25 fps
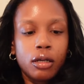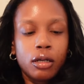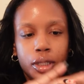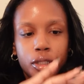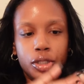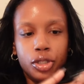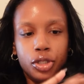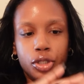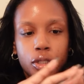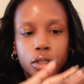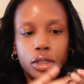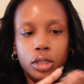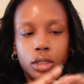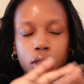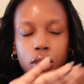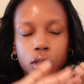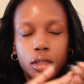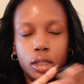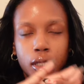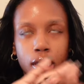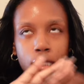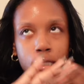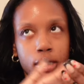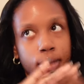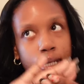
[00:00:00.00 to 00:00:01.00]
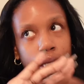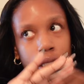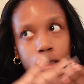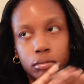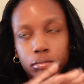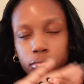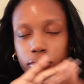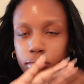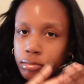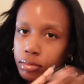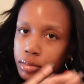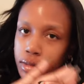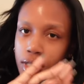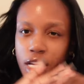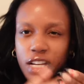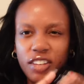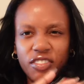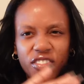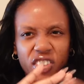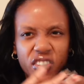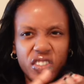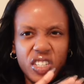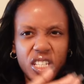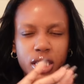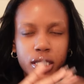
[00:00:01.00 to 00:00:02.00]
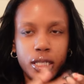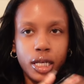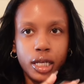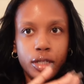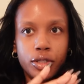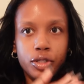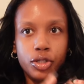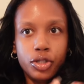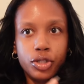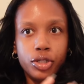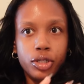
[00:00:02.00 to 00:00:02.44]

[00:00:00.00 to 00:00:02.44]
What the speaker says: which takes about 10-15 seconds